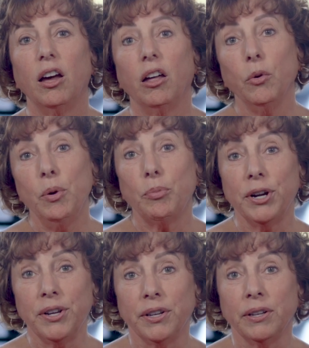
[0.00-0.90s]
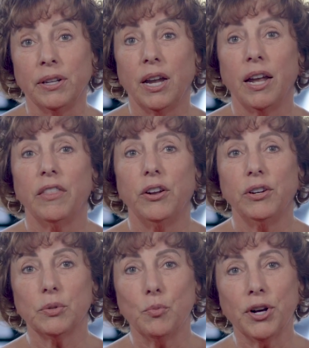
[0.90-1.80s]
Although important, there
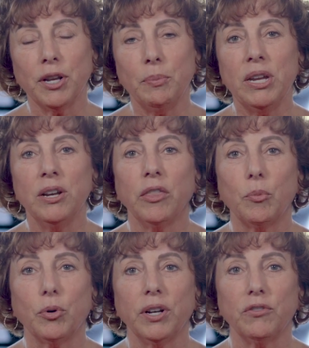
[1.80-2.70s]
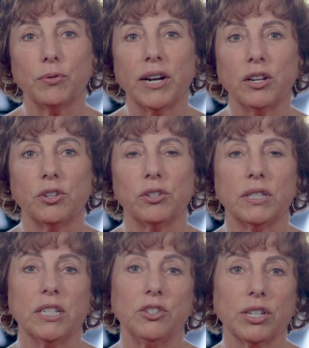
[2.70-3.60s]
is more to being on the board of directors
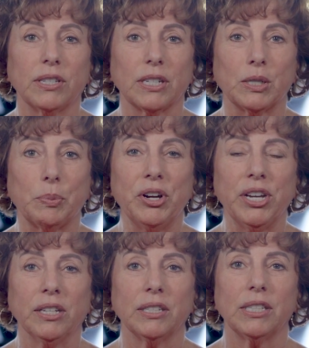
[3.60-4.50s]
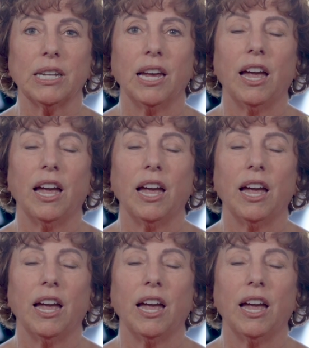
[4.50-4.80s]
than just experience.